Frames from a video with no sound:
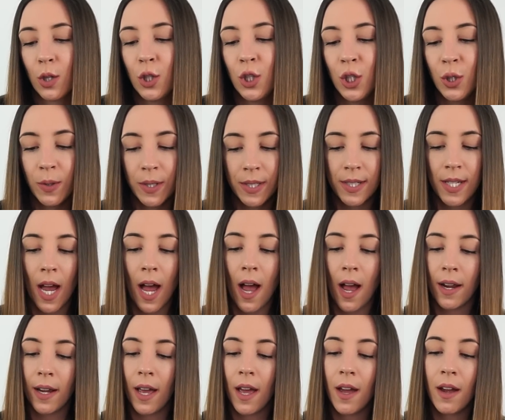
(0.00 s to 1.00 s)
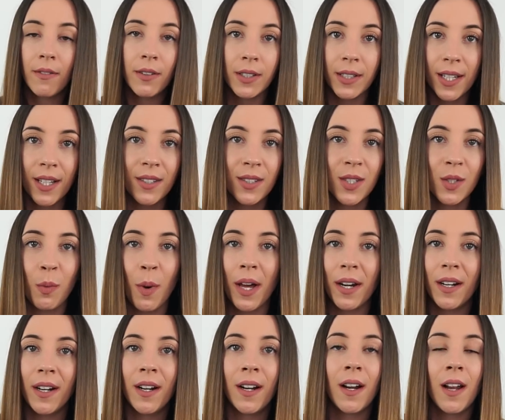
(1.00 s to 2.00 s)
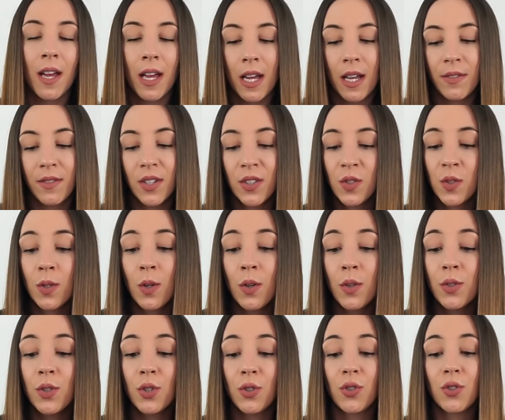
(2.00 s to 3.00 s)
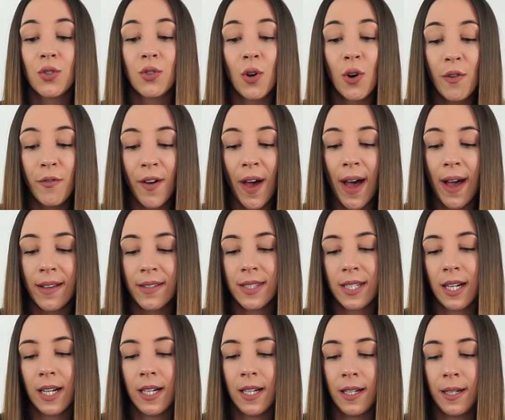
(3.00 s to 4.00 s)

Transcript: new Attack Everlane sweater. This sold so fast.